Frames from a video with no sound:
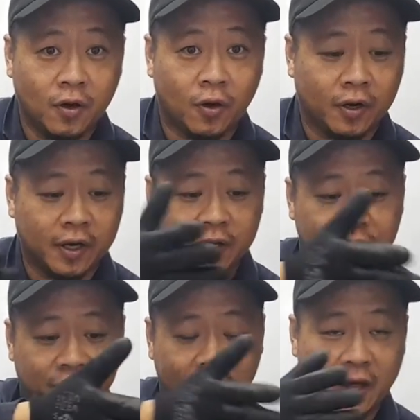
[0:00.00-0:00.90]
or any
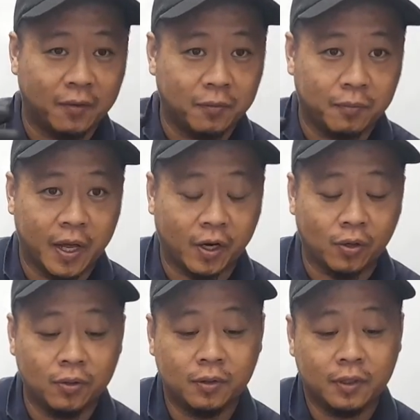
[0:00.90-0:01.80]
flat
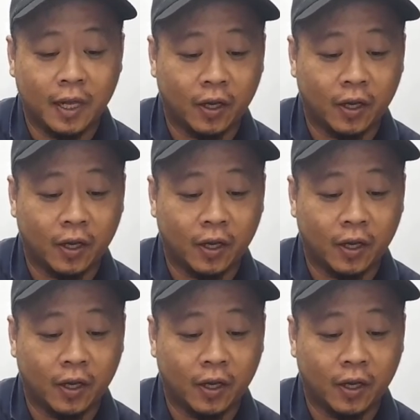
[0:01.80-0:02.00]
metal,